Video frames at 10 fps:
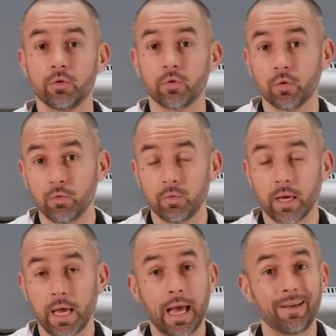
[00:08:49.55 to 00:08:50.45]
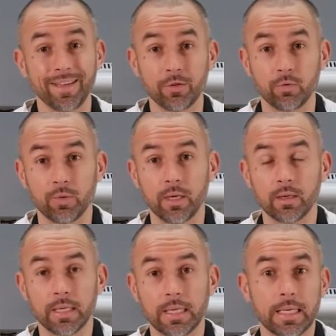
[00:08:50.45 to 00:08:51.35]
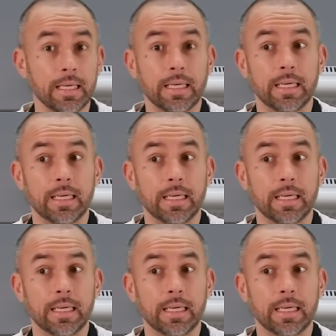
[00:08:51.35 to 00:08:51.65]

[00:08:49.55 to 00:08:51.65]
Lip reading: in his opinion, is very minimal,